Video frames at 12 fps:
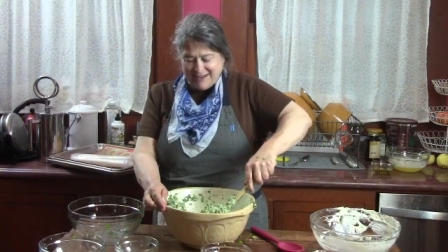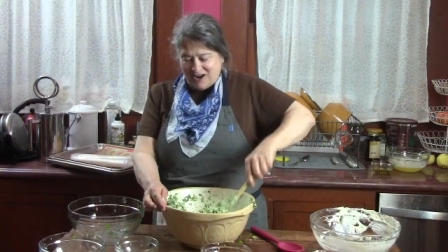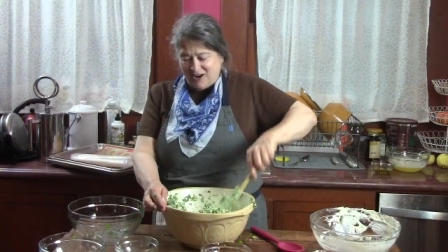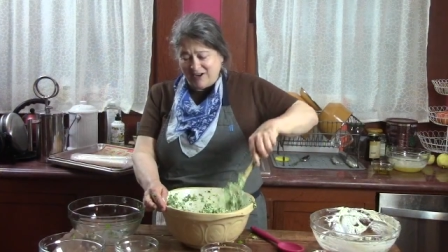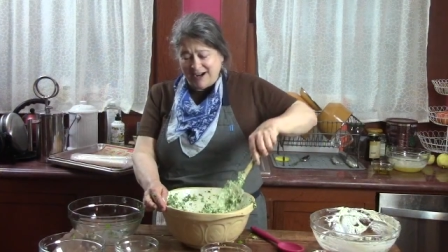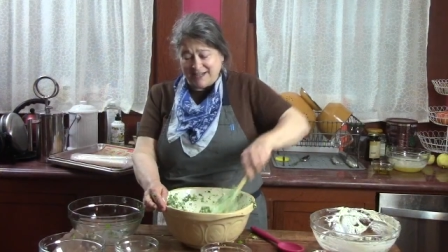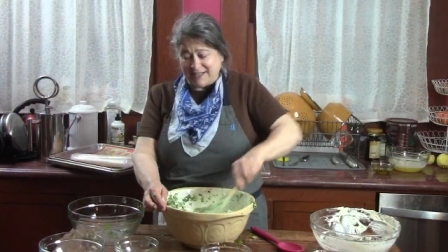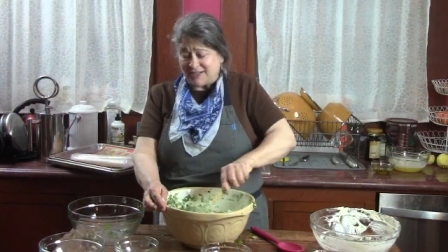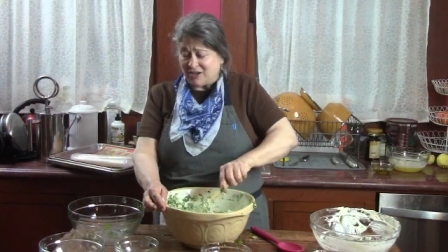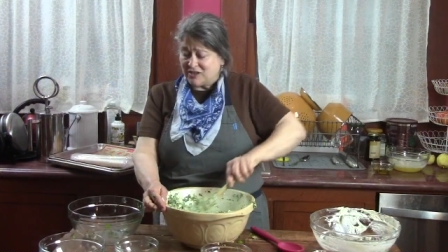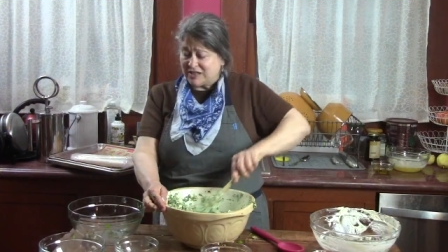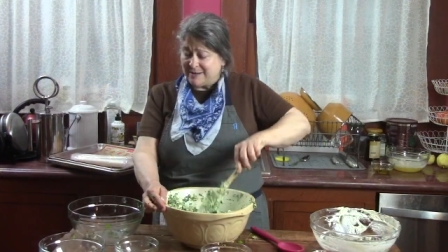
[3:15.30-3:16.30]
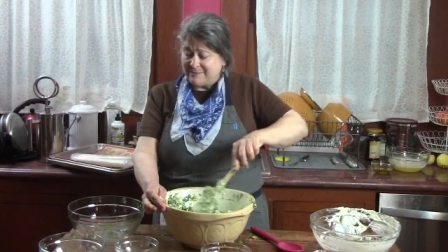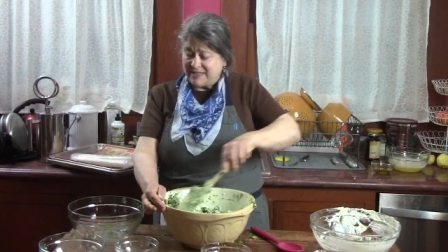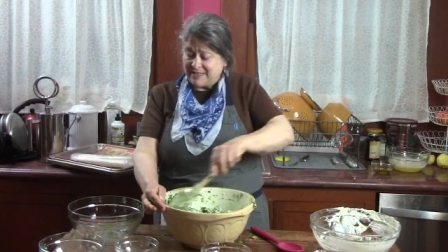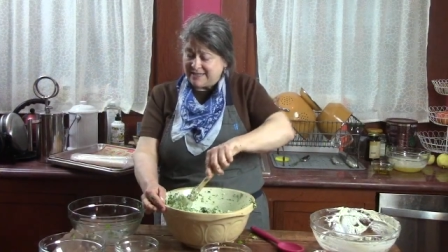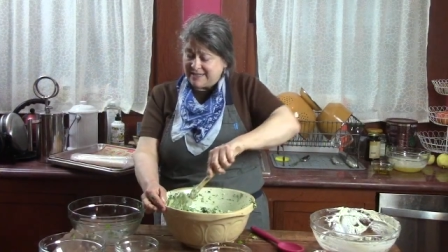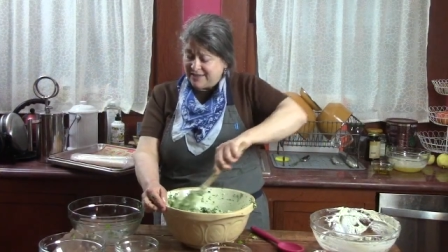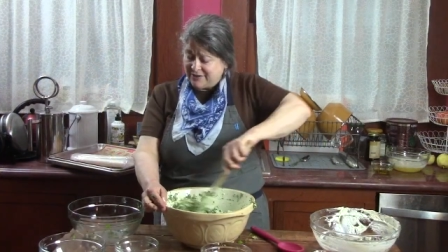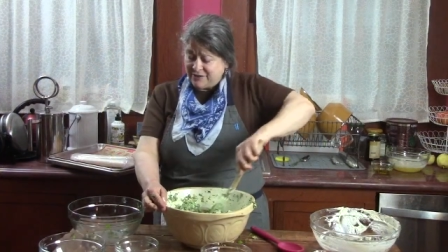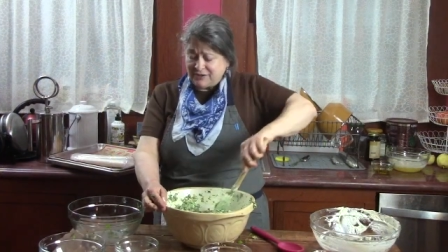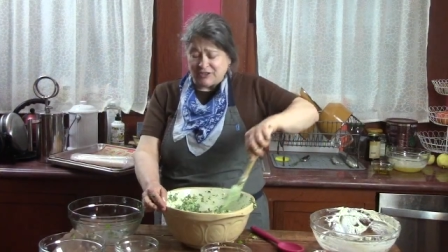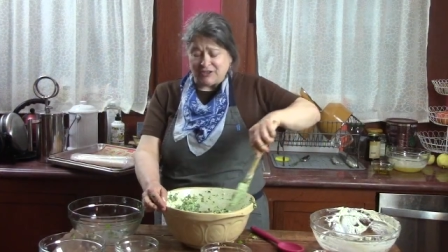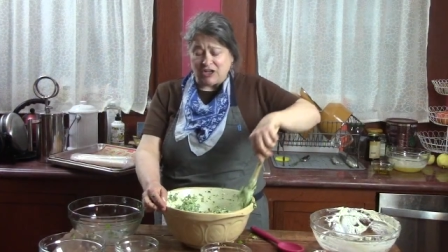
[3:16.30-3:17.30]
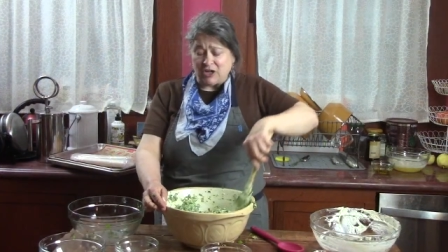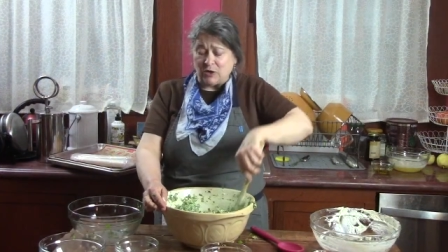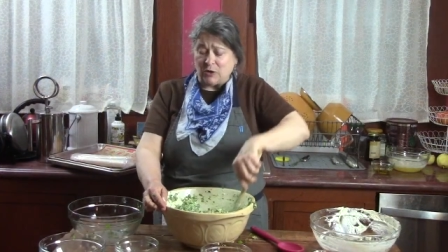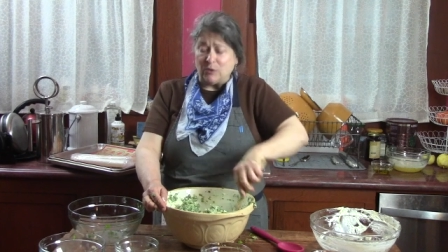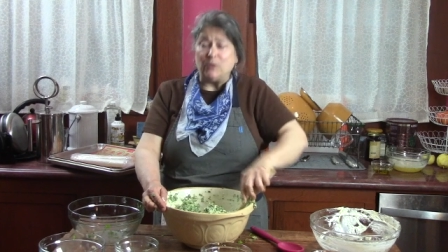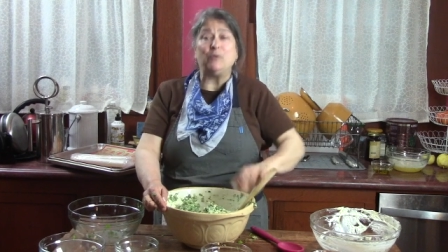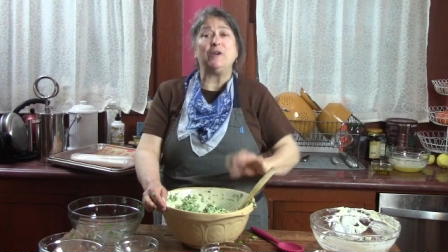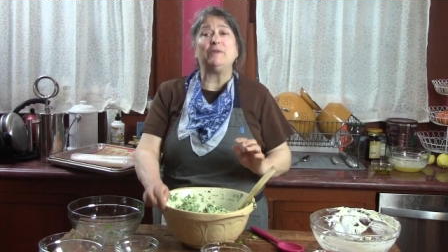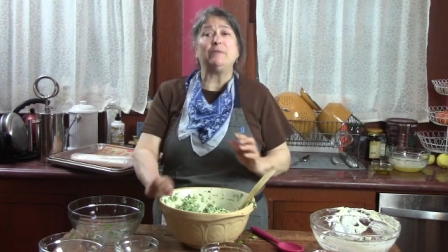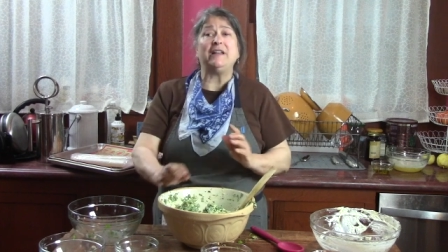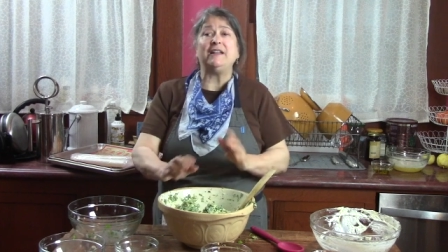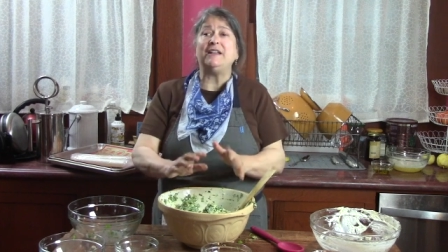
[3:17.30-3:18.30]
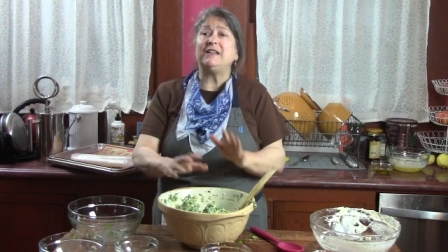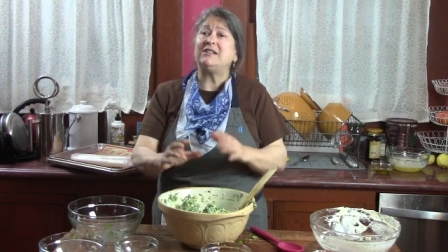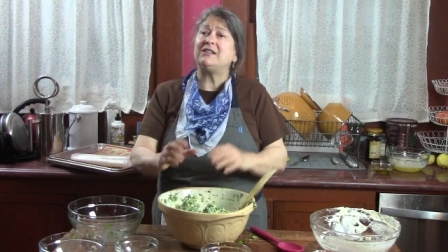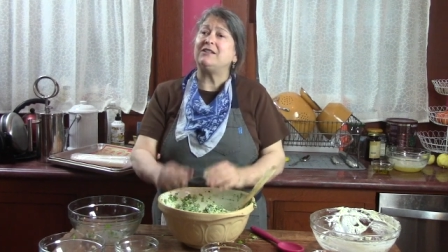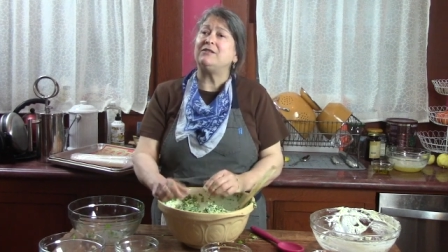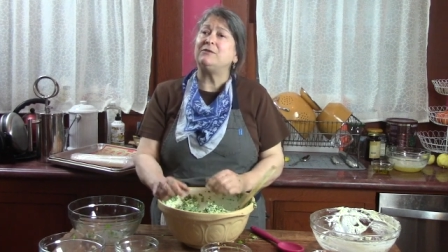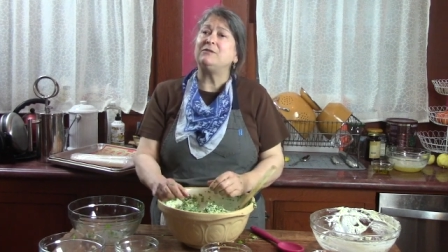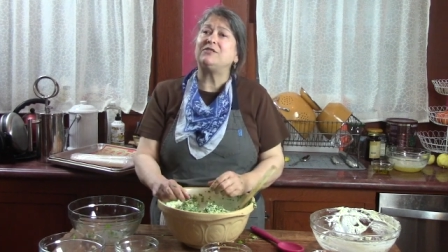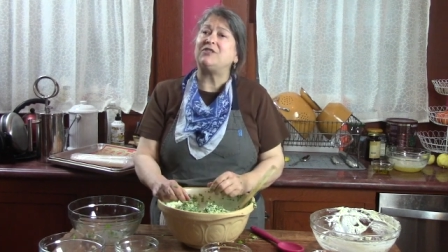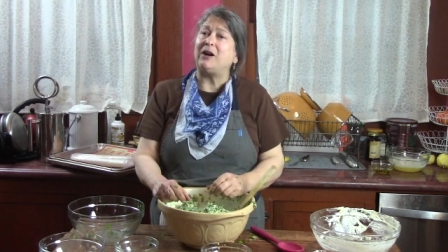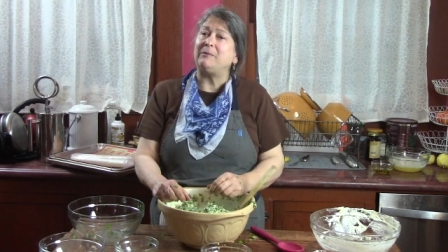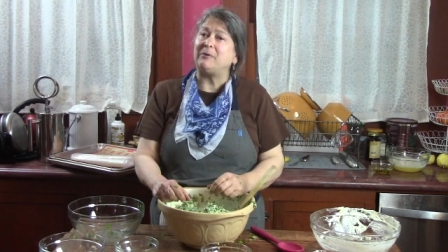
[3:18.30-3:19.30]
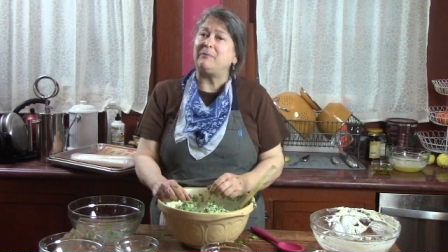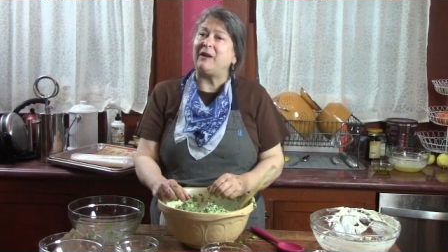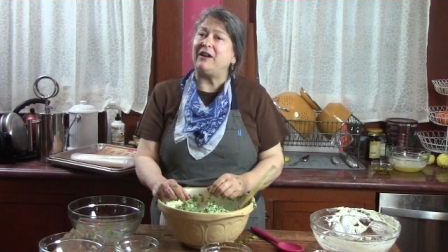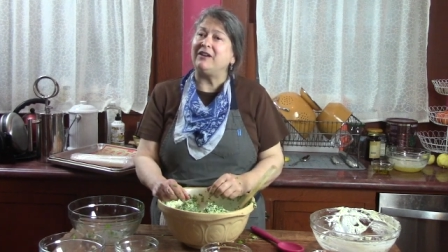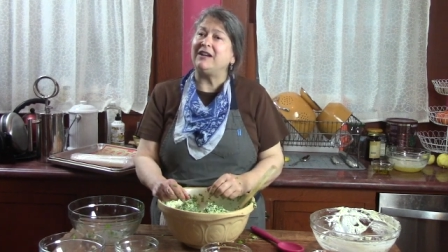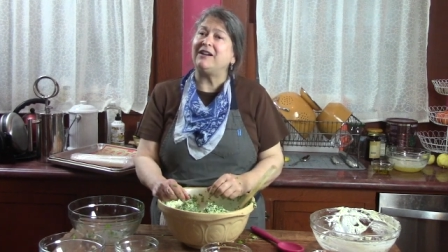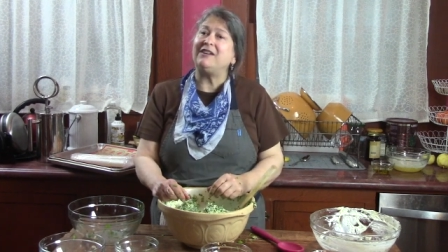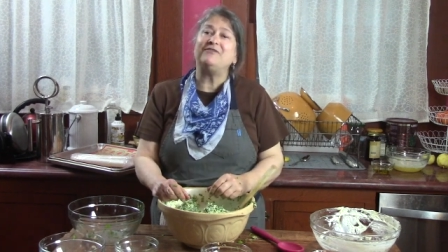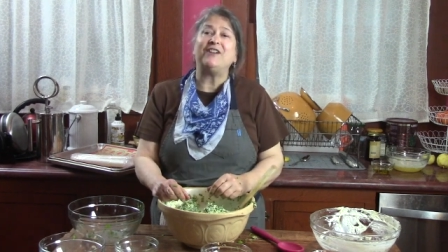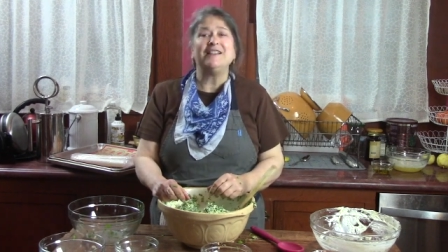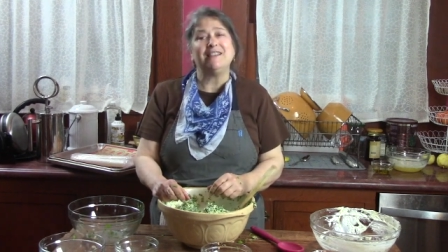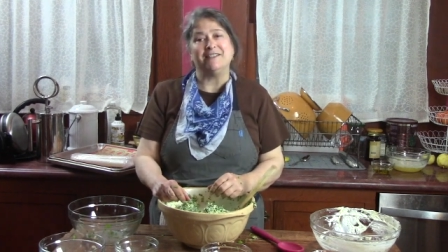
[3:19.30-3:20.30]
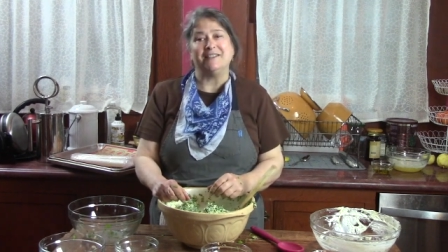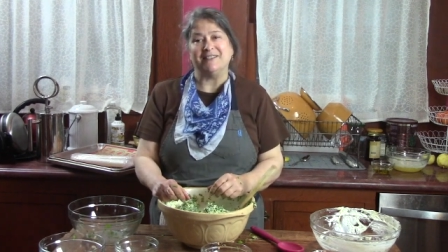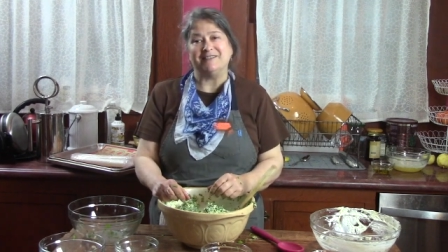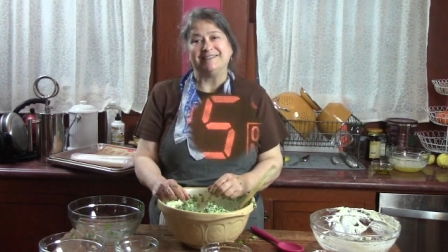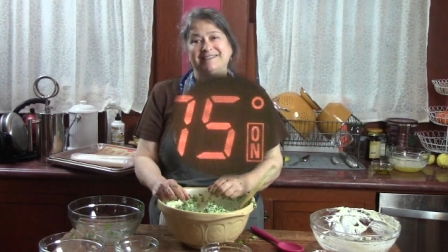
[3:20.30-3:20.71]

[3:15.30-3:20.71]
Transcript: Alright, it's all coming together, so we're ready to start preparing our phyllo dough.